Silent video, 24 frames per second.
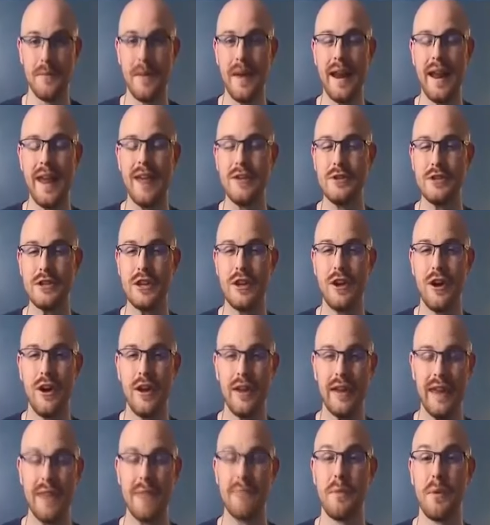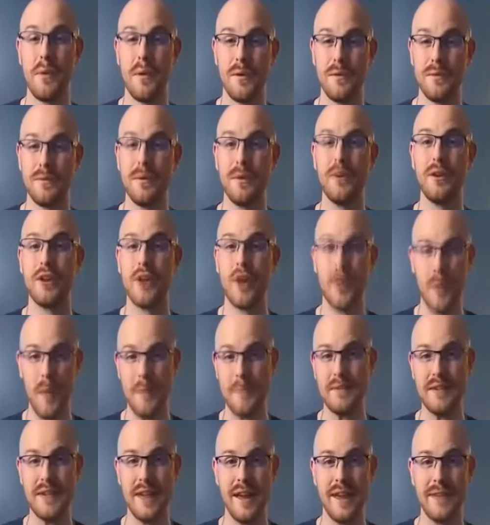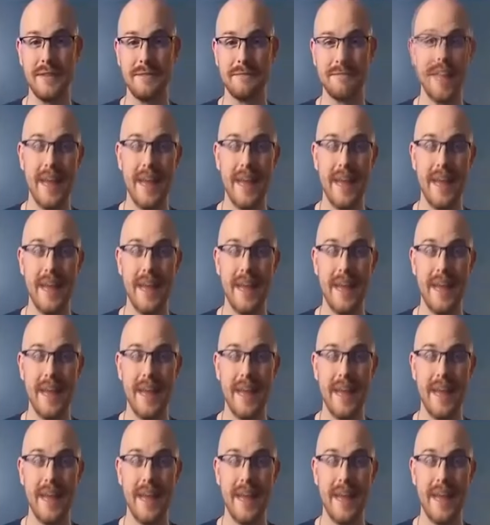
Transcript: and I usually call it a portfolio website.